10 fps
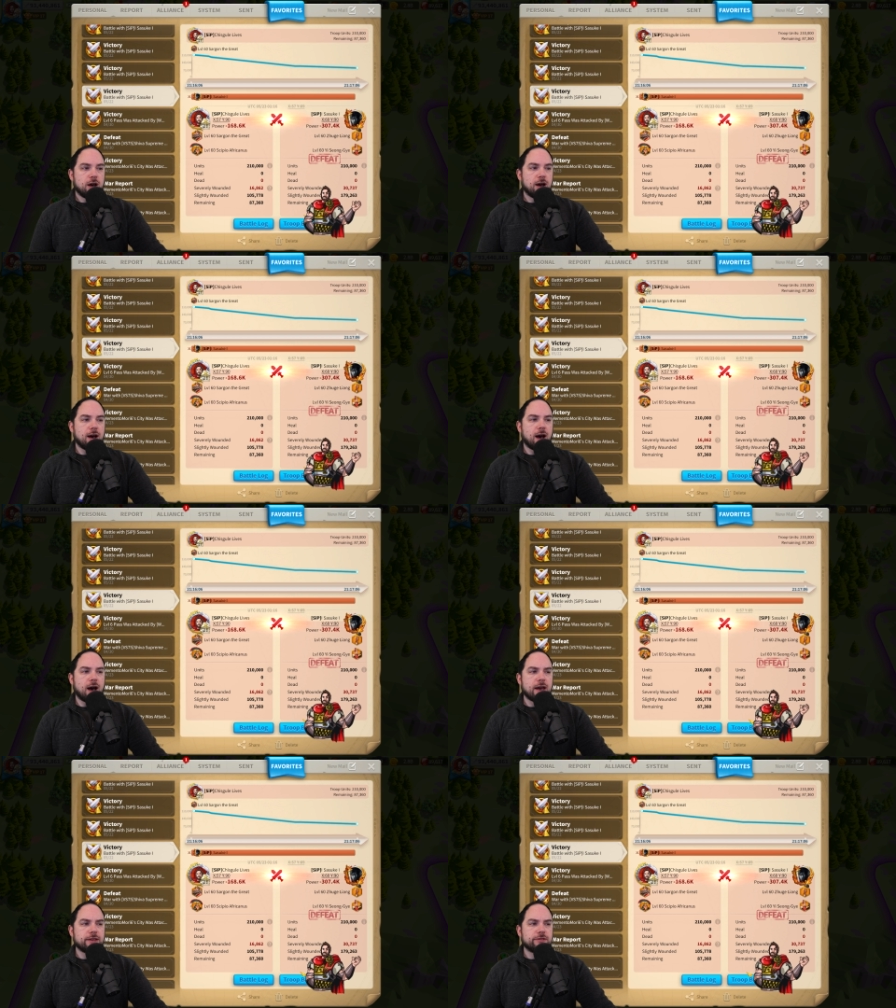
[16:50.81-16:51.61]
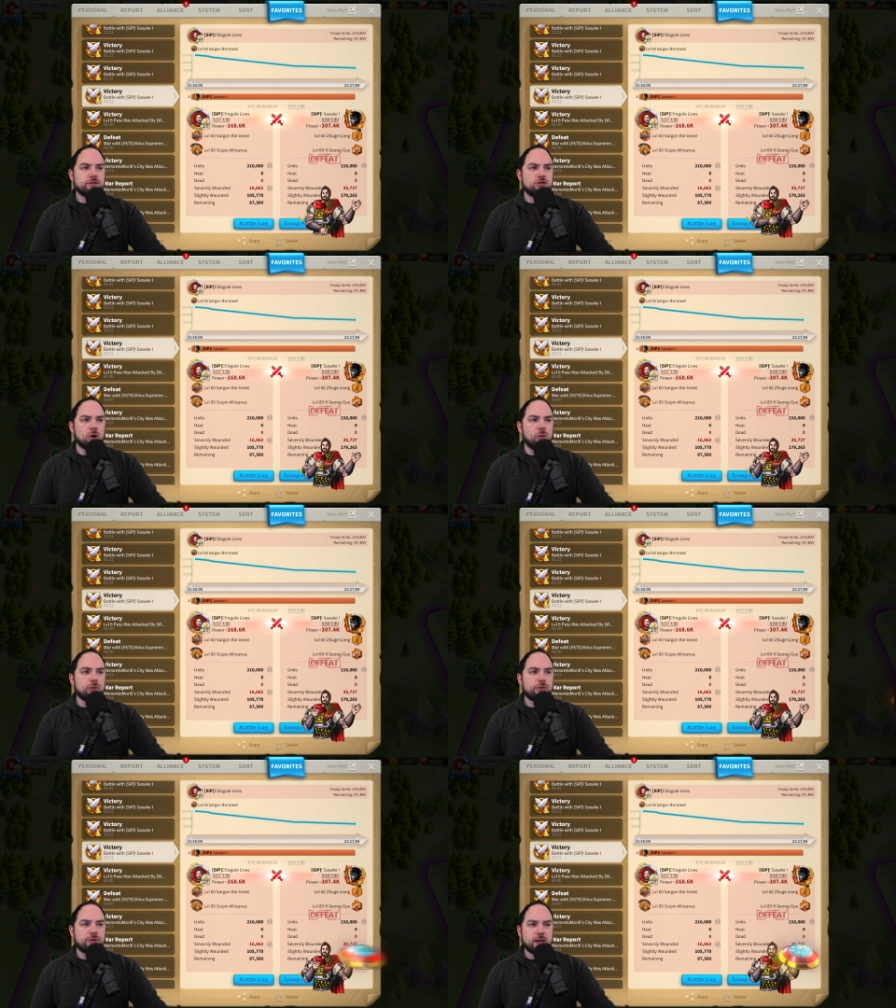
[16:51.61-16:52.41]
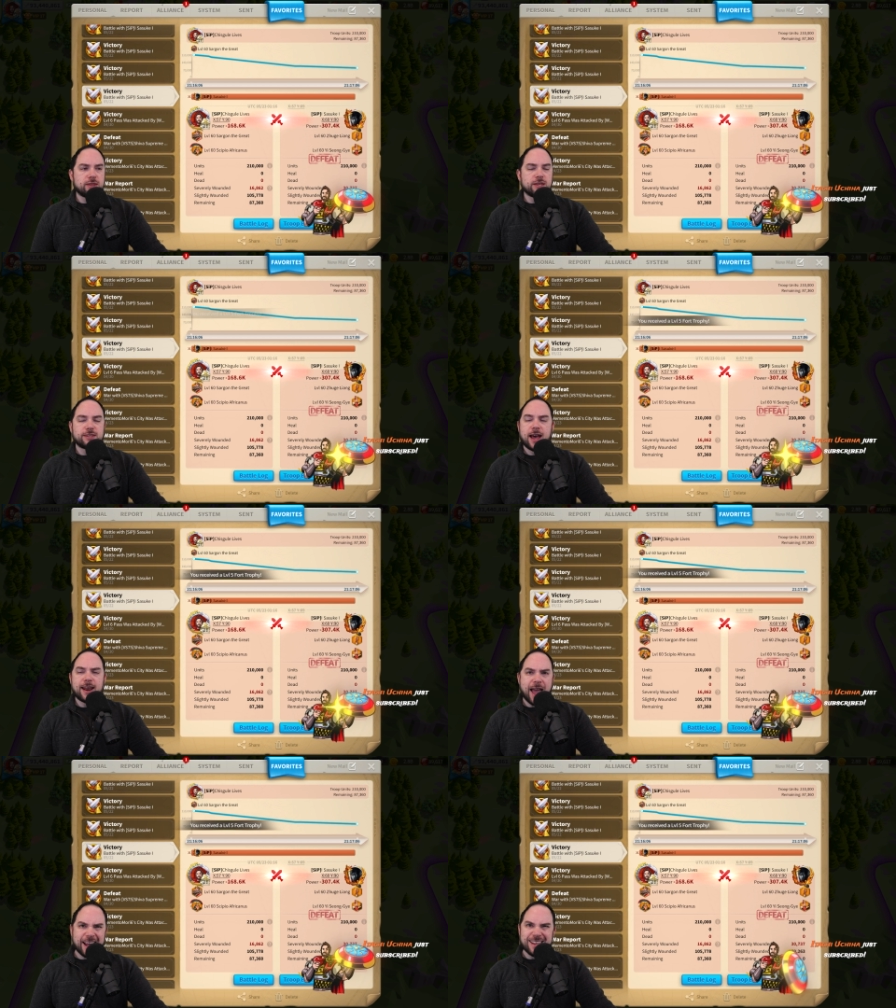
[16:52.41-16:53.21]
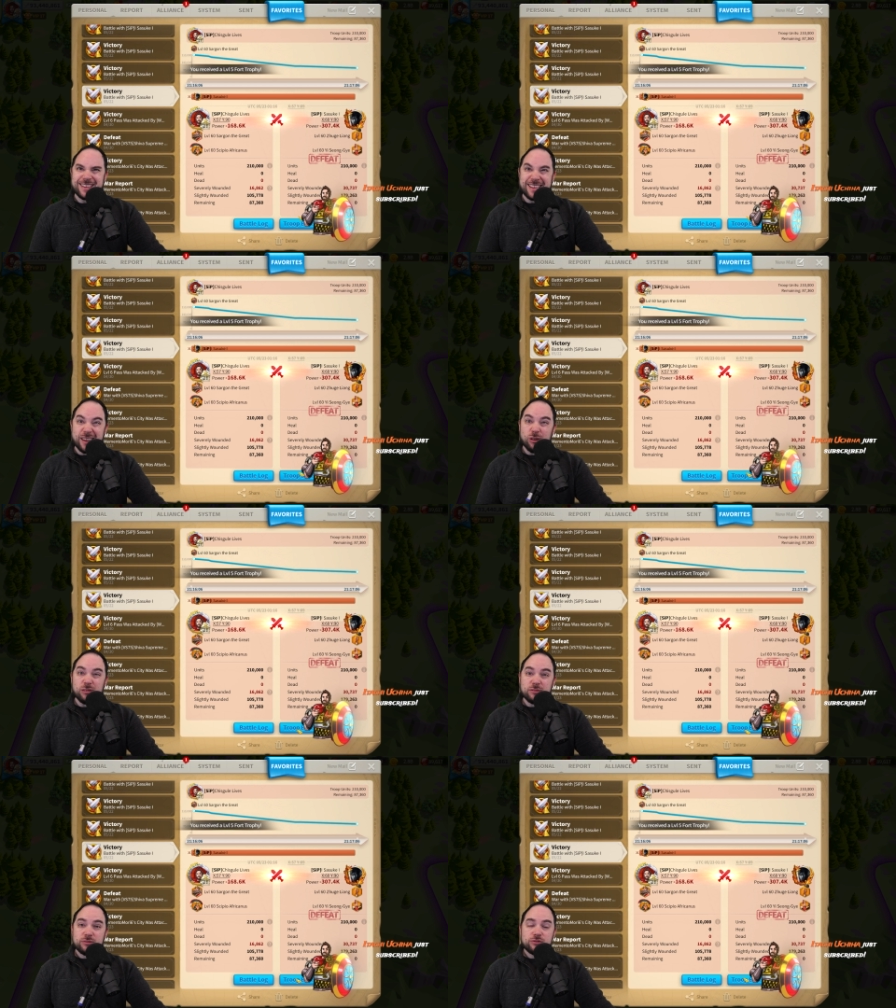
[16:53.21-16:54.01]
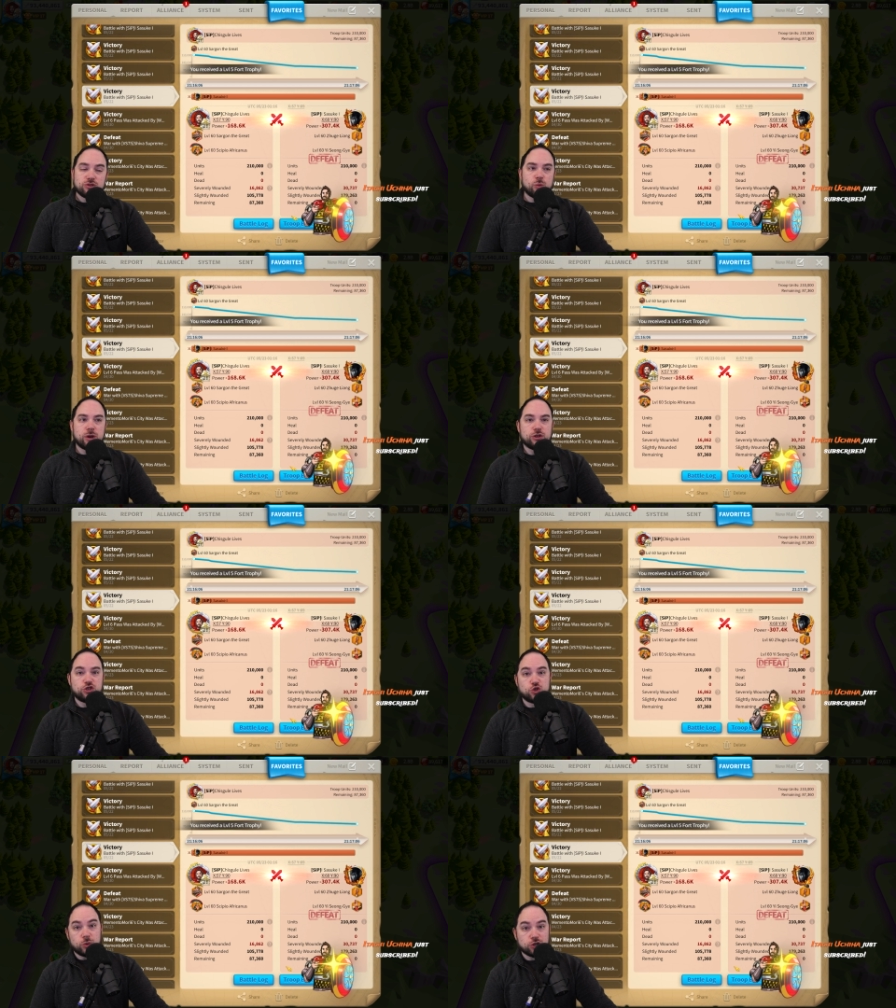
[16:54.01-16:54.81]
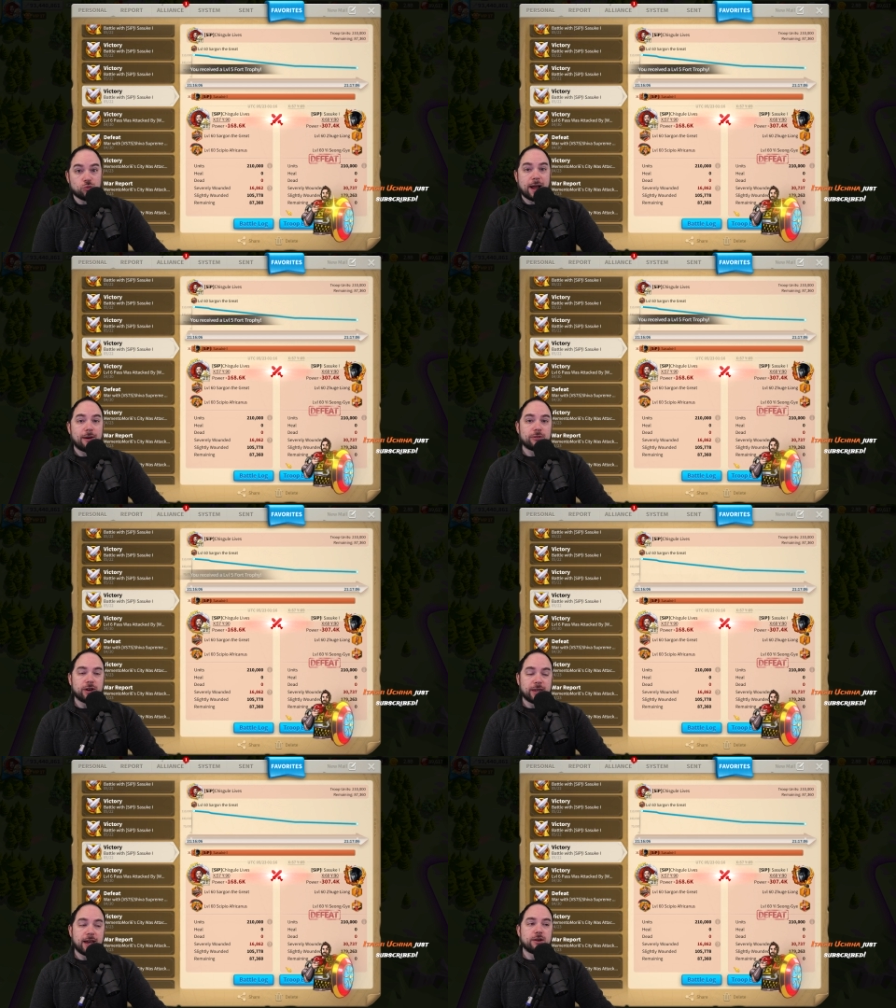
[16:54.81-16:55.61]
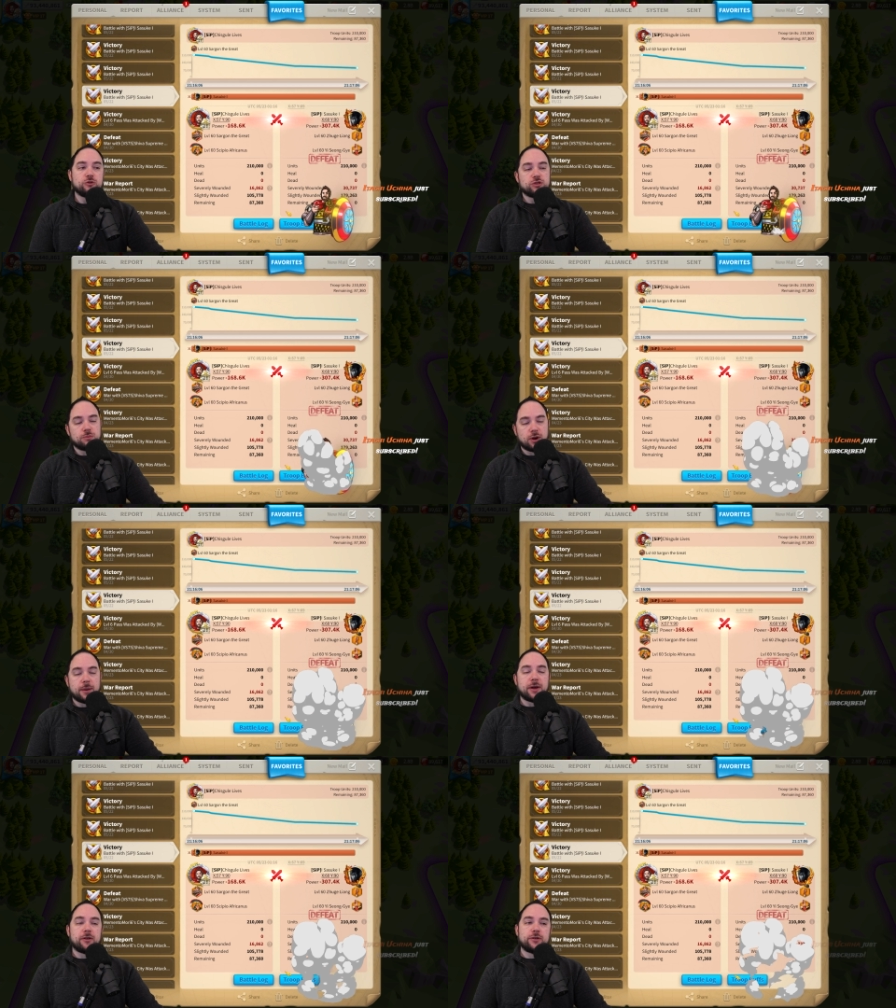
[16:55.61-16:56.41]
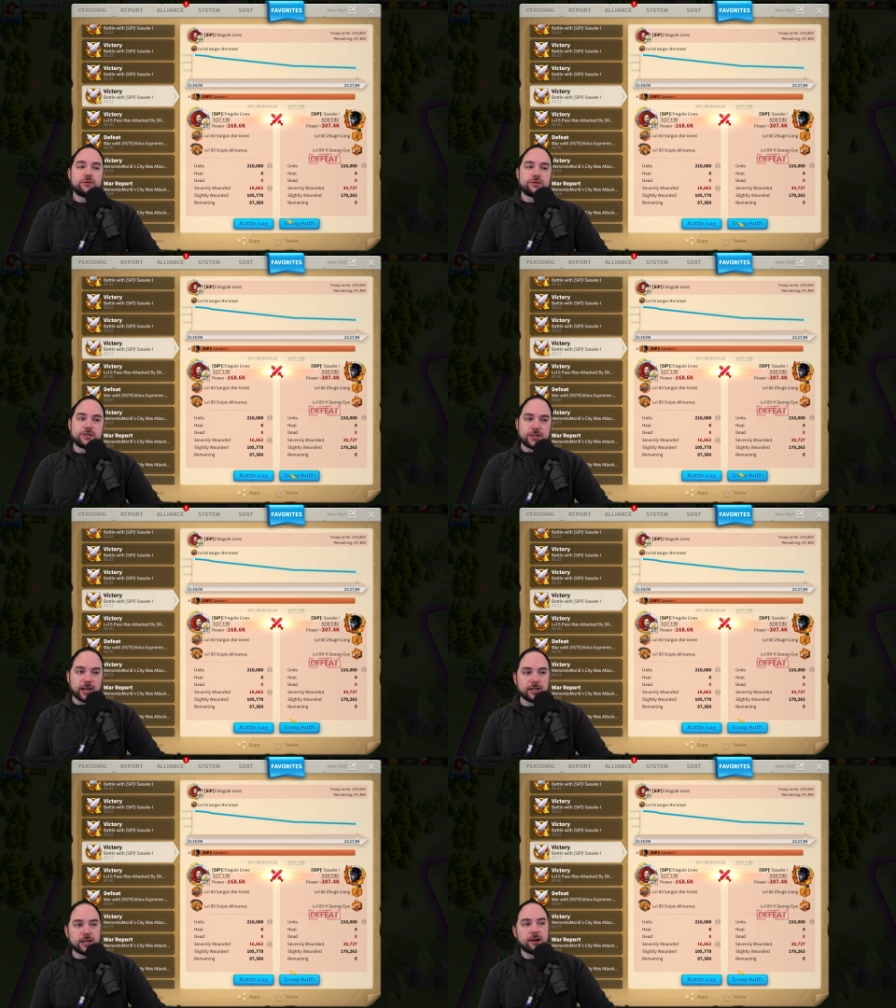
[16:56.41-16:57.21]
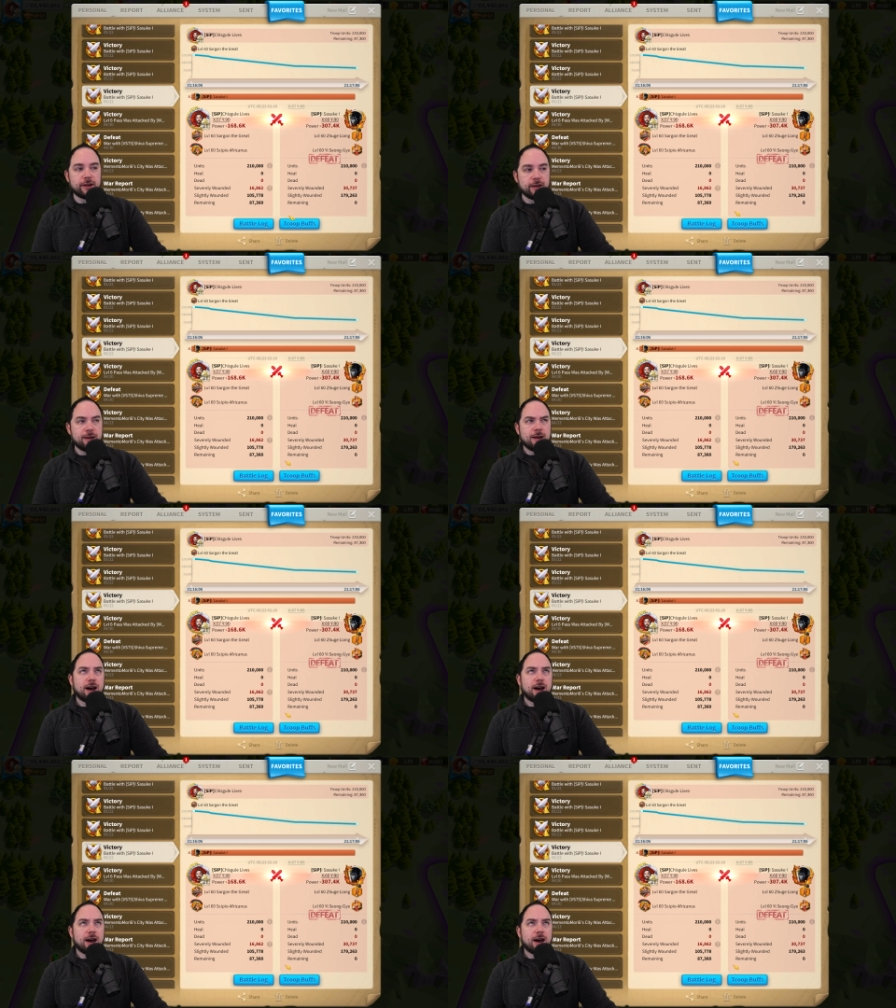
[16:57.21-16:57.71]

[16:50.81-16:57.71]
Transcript: Uh, I don't think these had any gear, so we could switch around again who's the primary, who's the secondary.